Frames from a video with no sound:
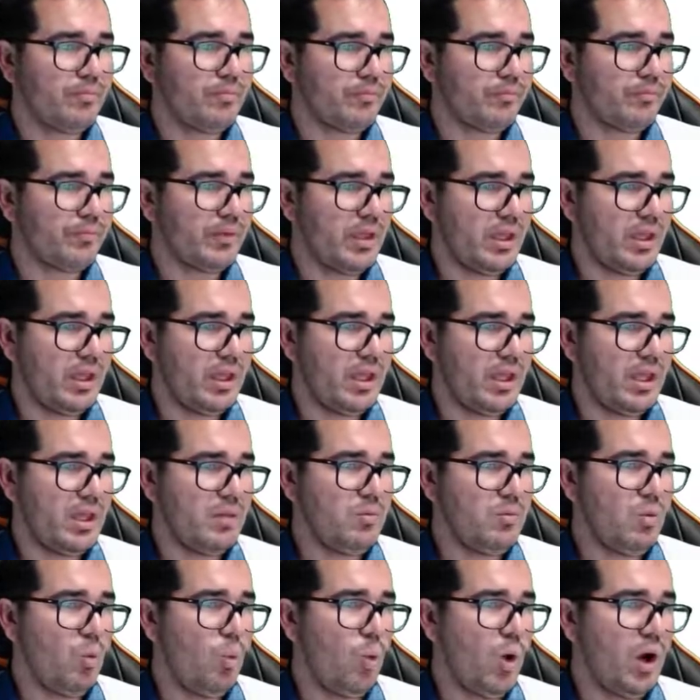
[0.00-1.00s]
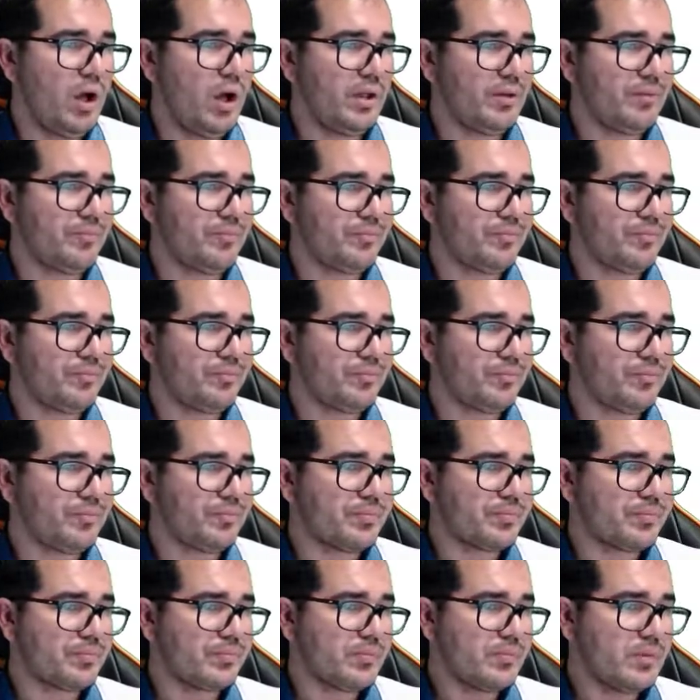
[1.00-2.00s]
M1
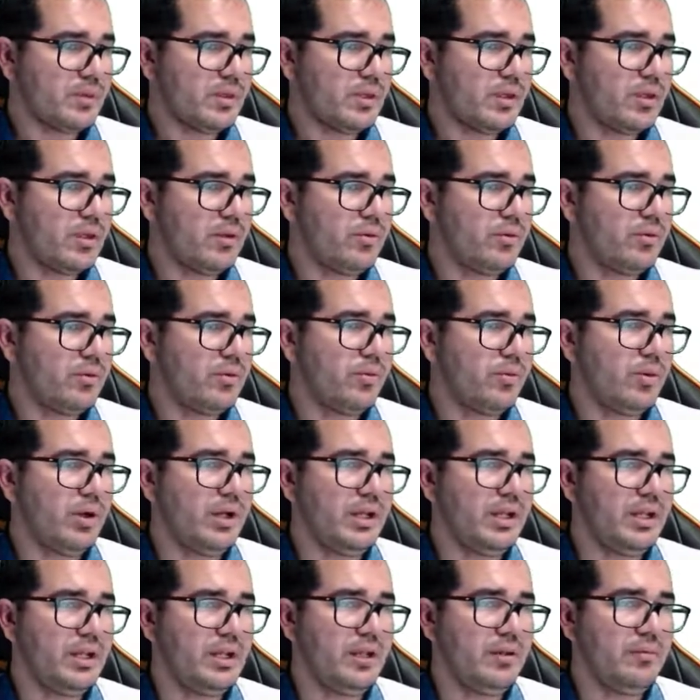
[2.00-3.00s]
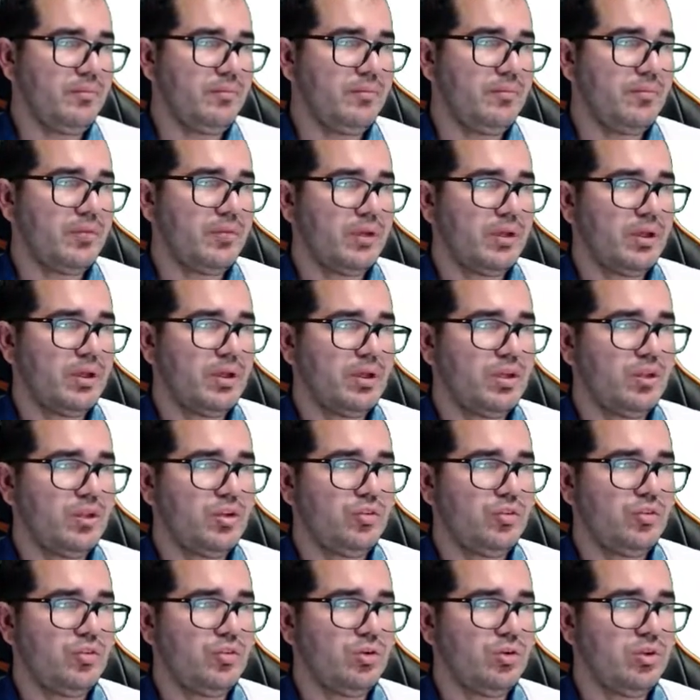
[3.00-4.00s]
running
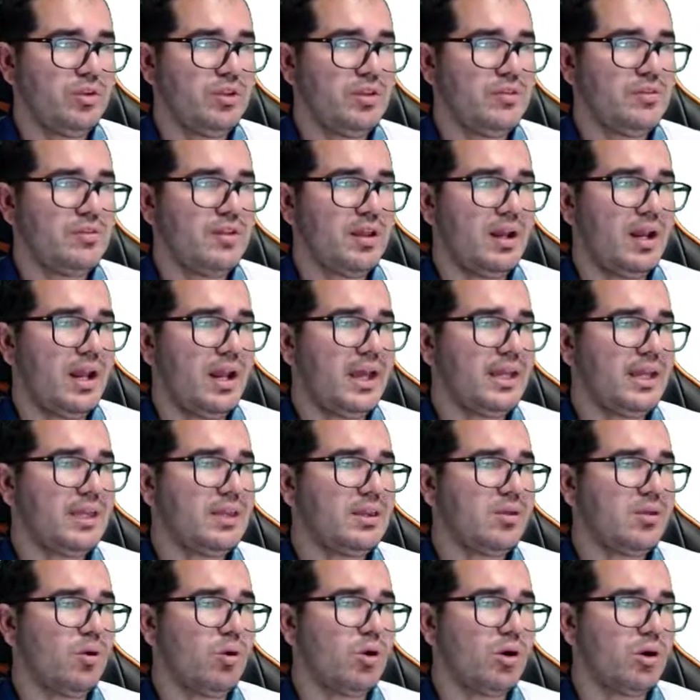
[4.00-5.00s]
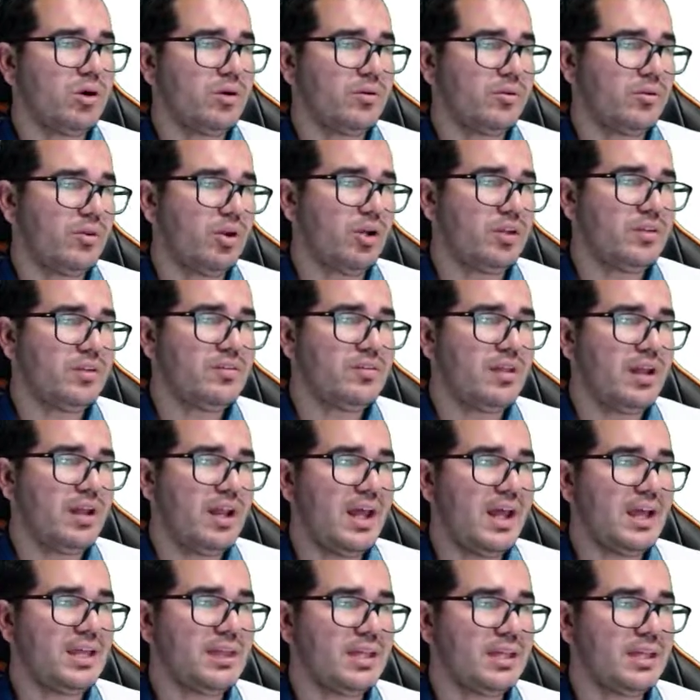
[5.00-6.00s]
to the select, or not
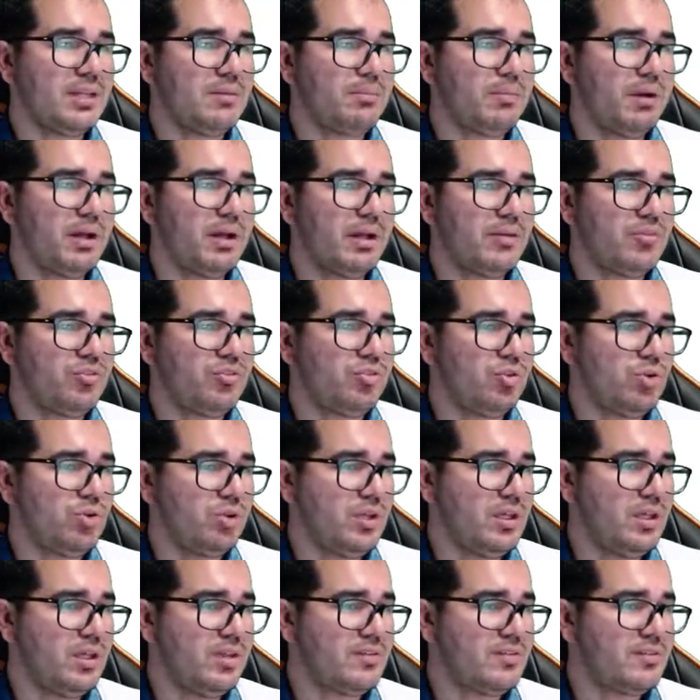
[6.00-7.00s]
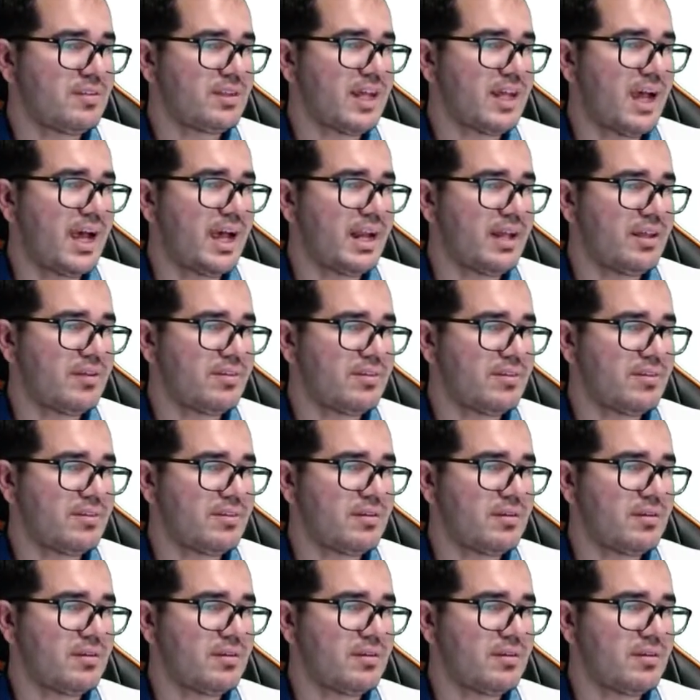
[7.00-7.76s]
selected, but to the status.